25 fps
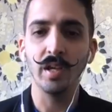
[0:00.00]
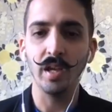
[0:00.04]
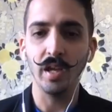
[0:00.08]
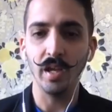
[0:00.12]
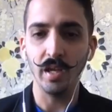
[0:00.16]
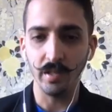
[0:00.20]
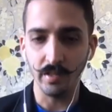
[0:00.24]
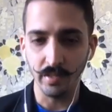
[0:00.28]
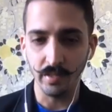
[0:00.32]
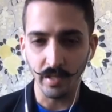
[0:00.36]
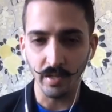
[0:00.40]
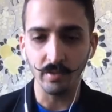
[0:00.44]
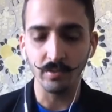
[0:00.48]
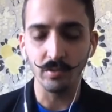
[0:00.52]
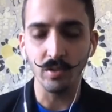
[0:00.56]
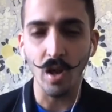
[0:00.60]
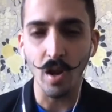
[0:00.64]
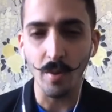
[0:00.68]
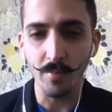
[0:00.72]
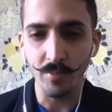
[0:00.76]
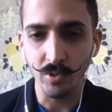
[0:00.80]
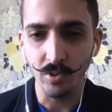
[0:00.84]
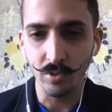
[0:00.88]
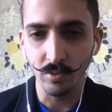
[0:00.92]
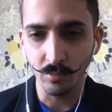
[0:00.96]
it, the
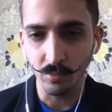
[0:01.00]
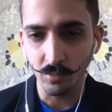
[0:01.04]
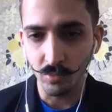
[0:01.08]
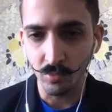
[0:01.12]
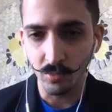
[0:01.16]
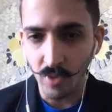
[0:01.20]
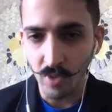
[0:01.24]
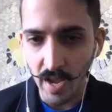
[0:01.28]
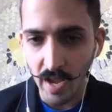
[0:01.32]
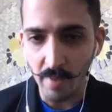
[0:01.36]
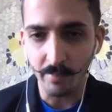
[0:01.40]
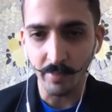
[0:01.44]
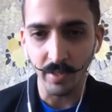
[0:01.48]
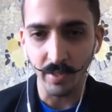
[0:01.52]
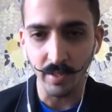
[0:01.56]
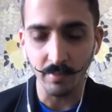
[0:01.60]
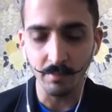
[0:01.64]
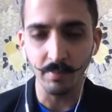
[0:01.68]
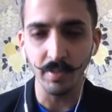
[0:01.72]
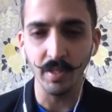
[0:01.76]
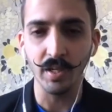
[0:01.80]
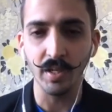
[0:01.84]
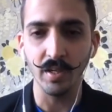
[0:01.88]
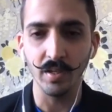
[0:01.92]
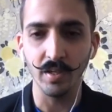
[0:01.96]
adoption will
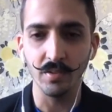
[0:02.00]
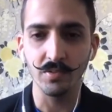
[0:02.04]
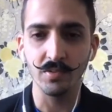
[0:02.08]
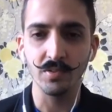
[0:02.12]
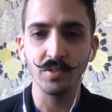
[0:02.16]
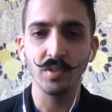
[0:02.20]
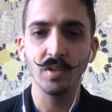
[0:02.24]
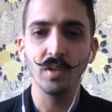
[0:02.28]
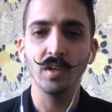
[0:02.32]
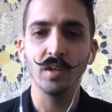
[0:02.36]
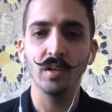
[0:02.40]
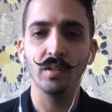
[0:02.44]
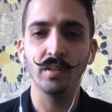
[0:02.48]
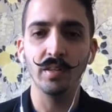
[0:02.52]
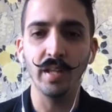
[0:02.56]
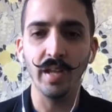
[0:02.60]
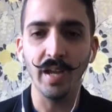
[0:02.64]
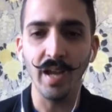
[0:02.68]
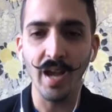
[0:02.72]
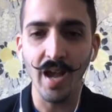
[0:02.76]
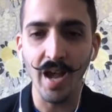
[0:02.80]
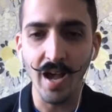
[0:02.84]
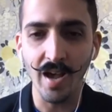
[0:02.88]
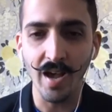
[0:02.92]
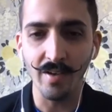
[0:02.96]
happen because
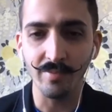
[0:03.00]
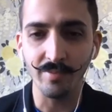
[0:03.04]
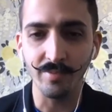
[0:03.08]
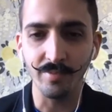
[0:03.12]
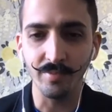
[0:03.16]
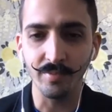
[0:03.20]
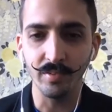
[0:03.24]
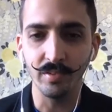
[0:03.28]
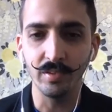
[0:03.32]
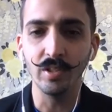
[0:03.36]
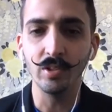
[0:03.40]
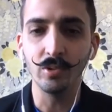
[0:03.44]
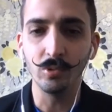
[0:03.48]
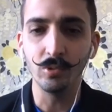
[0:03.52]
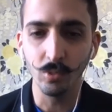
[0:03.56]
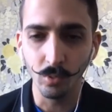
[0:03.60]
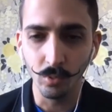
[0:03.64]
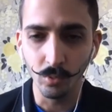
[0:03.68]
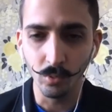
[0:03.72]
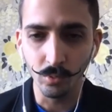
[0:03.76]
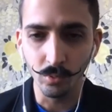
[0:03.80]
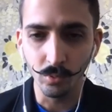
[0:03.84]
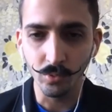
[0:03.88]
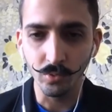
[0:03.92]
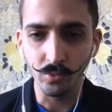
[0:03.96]
they have the
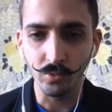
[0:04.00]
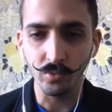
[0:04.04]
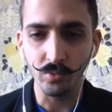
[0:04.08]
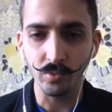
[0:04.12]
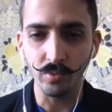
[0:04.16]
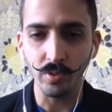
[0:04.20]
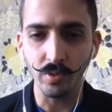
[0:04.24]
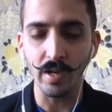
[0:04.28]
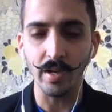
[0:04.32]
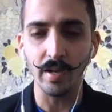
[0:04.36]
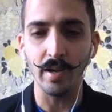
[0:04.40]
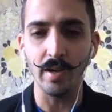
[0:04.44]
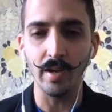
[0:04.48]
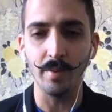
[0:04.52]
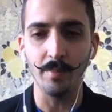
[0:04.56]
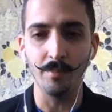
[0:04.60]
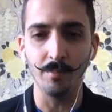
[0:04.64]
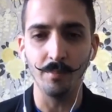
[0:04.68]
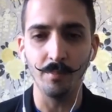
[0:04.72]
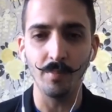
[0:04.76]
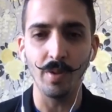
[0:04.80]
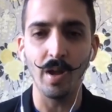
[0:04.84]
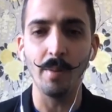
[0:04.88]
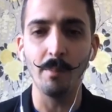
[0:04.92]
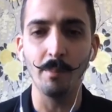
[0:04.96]
tools
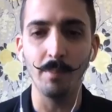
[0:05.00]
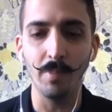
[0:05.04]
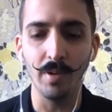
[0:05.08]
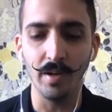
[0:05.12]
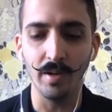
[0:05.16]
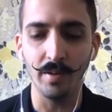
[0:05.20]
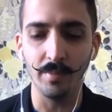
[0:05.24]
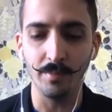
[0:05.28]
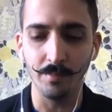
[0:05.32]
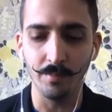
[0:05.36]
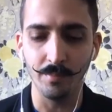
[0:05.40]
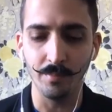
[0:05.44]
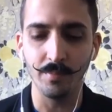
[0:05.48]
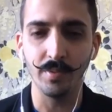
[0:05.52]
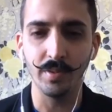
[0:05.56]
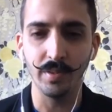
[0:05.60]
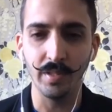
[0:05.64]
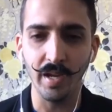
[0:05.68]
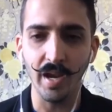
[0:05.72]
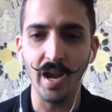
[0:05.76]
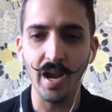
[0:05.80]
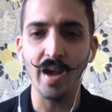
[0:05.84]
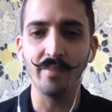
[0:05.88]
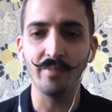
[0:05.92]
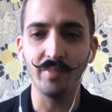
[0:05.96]
um, um, um
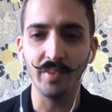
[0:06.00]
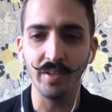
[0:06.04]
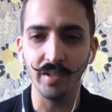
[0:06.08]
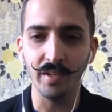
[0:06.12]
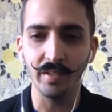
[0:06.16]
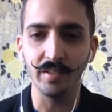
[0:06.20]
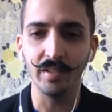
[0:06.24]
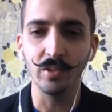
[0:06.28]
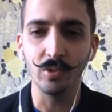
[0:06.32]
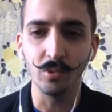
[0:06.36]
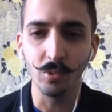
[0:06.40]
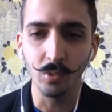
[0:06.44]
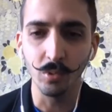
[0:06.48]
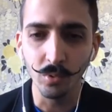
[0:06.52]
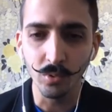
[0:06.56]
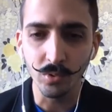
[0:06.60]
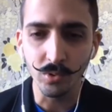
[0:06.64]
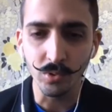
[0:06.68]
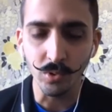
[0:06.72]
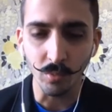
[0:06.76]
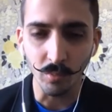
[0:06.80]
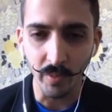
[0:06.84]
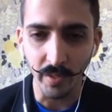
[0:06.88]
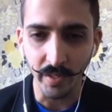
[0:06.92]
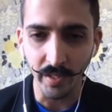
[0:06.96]
they have the, the tools
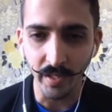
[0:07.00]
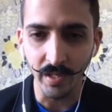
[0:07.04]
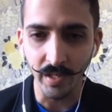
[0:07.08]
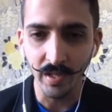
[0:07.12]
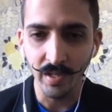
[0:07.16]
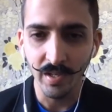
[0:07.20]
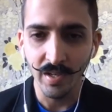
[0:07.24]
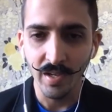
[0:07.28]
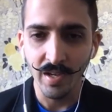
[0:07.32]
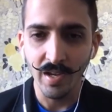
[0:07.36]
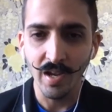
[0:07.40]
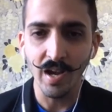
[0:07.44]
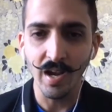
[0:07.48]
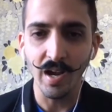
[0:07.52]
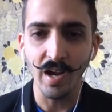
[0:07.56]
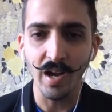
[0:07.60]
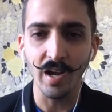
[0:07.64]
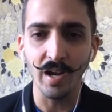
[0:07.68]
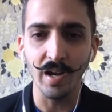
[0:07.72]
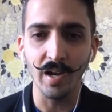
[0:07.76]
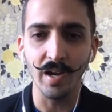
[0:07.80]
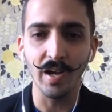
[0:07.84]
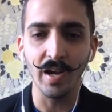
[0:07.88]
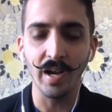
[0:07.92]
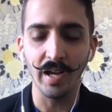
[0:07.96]
already
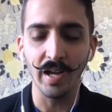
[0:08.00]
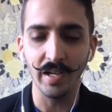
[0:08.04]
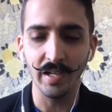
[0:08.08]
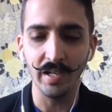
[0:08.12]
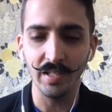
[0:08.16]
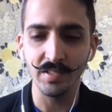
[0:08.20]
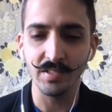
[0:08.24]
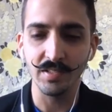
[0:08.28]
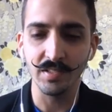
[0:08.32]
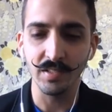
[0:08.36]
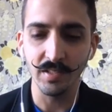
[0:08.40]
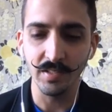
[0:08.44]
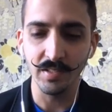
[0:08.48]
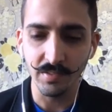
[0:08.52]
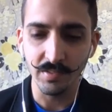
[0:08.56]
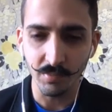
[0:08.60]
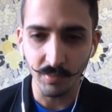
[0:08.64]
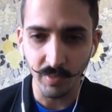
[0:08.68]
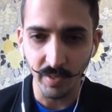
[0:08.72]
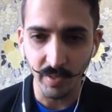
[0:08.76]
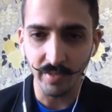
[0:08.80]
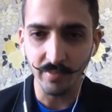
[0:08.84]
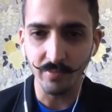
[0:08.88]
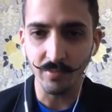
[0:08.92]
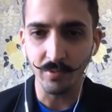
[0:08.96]
uh, and is is
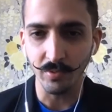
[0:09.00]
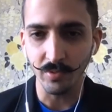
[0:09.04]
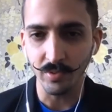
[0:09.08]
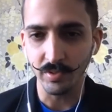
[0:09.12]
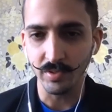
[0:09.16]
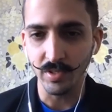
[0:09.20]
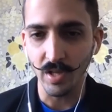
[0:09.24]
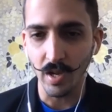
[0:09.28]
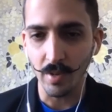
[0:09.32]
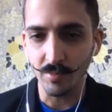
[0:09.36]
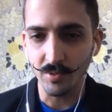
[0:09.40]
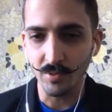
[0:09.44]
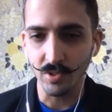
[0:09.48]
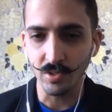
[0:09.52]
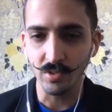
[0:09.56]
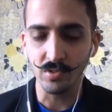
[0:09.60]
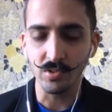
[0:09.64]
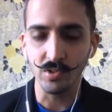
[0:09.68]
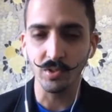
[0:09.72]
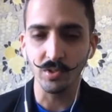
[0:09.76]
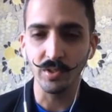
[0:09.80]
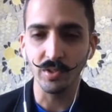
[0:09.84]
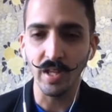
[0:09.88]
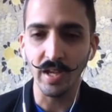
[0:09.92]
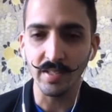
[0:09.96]
ready for the adoption
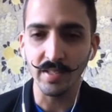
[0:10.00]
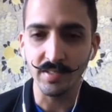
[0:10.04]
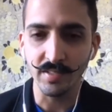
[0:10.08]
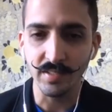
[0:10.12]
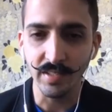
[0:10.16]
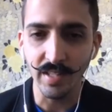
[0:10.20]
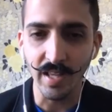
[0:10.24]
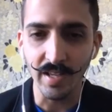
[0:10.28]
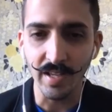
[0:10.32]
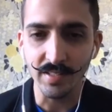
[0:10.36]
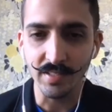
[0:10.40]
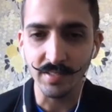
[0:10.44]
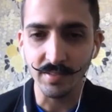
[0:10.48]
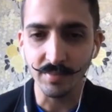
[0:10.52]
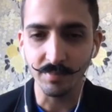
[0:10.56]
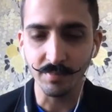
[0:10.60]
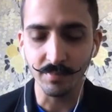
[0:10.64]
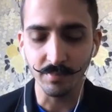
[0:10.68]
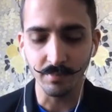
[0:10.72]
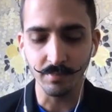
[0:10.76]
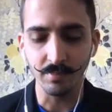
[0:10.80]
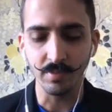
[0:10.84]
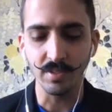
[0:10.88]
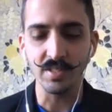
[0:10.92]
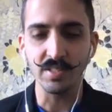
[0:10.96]
so that's that's
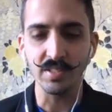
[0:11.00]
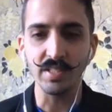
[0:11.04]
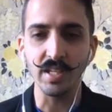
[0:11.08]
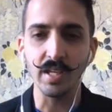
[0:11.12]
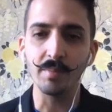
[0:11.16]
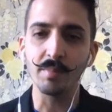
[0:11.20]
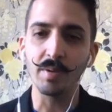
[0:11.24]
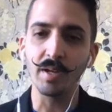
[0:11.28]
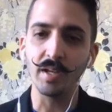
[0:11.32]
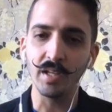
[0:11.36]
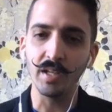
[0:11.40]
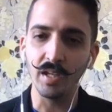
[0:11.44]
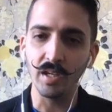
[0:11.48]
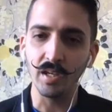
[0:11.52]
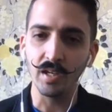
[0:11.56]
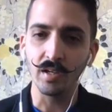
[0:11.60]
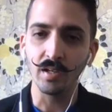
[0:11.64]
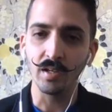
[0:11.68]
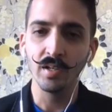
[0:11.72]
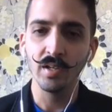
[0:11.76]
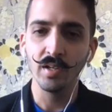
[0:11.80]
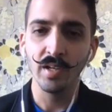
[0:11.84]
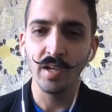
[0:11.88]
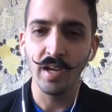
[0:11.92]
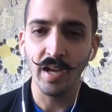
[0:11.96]
the same idea
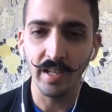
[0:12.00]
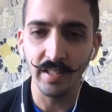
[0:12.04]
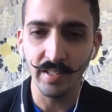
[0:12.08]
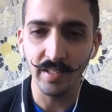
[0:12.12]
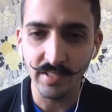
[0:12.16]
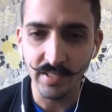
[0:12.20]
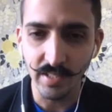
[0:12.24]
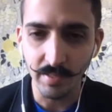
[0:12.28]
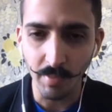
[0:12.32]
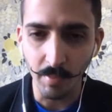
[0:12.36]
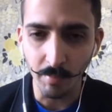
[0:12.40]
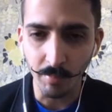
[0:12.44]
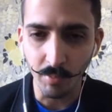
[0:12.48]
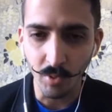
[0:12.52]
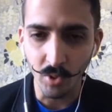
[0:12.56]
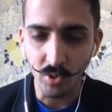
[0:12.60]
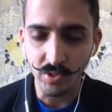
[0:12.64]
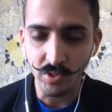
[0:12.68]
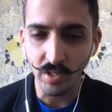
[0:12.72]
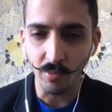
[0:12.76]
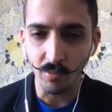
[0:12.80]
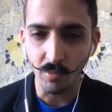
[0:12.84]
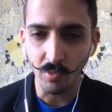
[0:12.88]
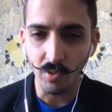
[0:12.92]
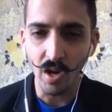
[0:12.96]
and the same approach
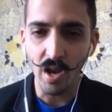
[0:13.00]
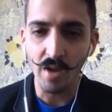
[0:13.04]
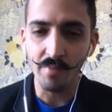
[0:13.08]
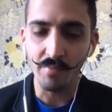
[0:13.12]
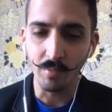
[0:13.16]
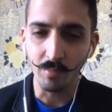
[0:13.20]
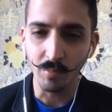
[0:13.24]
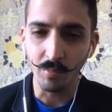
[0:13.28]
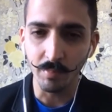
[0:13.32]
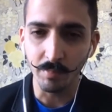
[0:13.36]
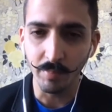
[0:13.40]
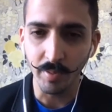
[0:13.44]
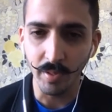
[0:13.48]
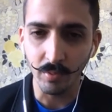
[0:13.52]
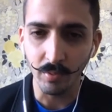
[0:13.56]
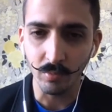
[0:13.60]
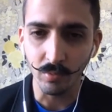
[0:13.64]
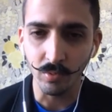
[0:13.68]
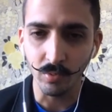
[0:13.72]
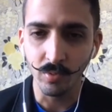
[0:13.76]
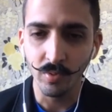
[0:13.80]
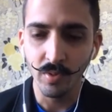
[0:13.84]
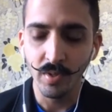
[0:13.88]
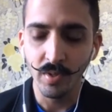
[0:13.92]
that we're having with payroll,